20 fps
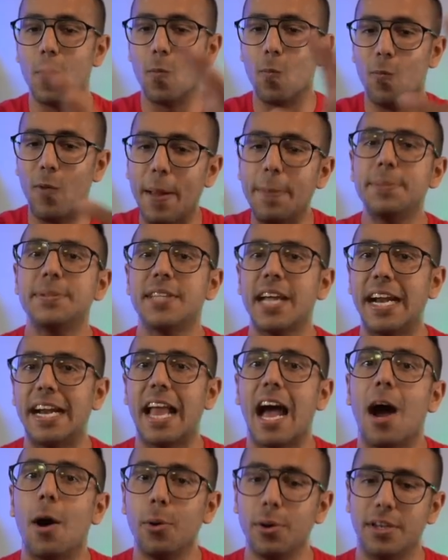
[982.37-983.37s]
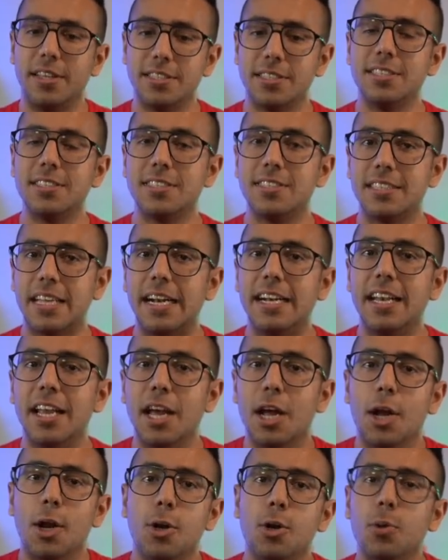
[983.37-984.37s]
website, how this is set
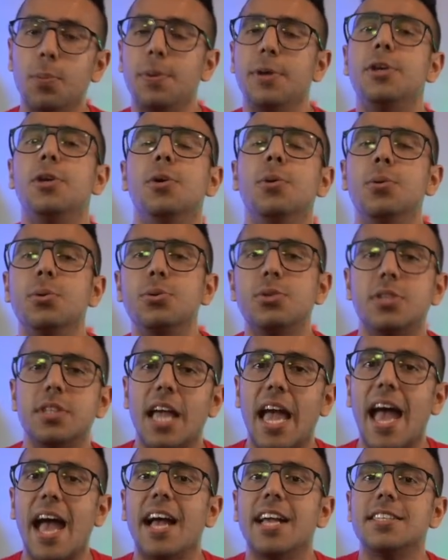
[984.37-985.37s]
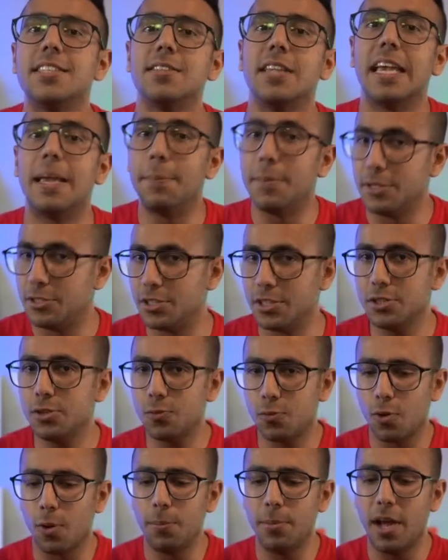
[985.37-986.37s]
to be used as images
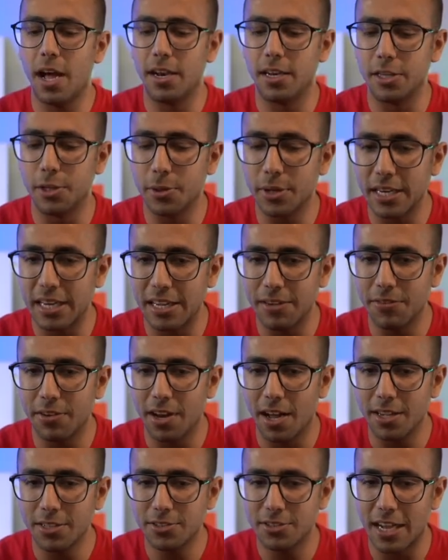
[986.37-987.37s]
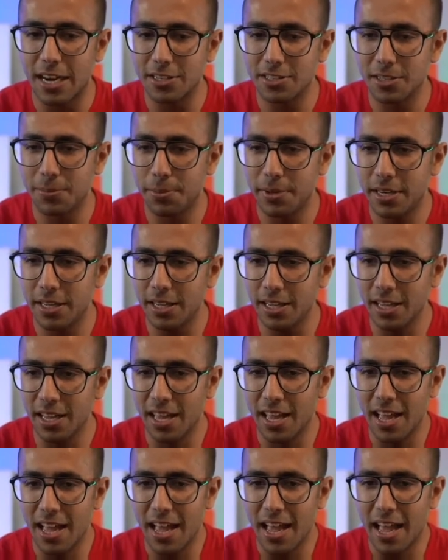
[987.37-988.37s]
from DALL-E. You can even ask ChatGPT
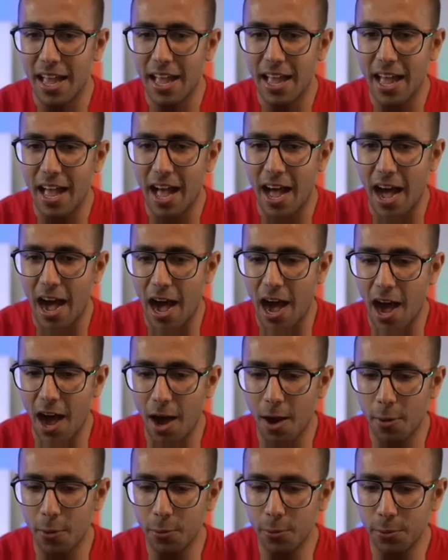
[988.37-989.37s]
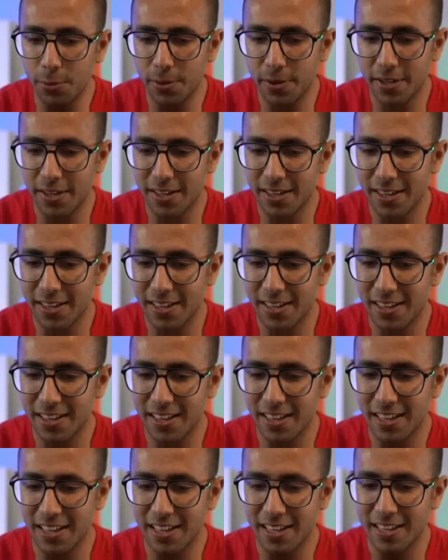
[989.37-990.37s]
how
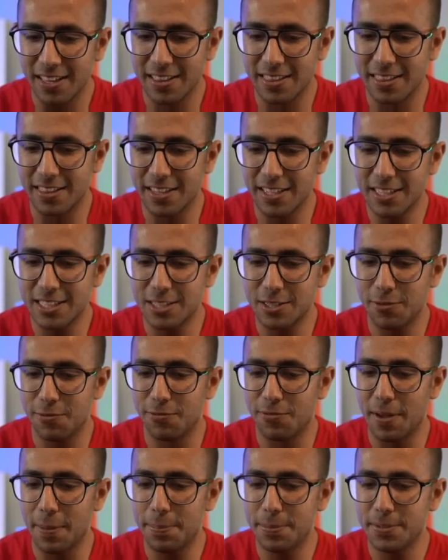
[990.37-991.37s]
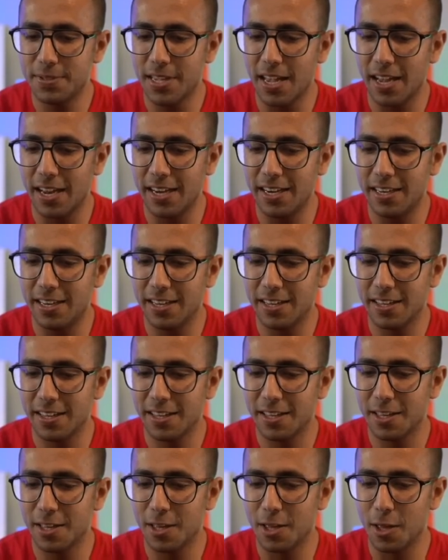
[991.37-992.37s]
this website
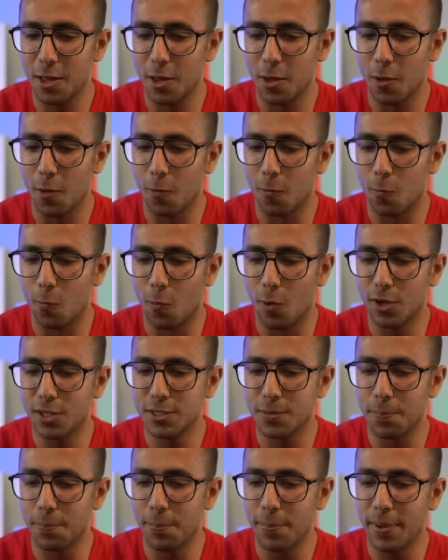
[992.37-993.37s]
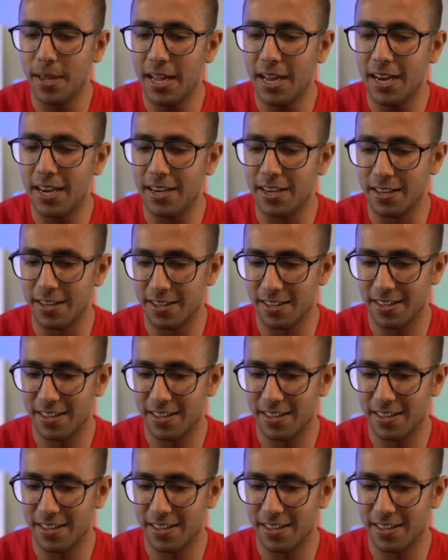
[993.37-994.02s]
was made.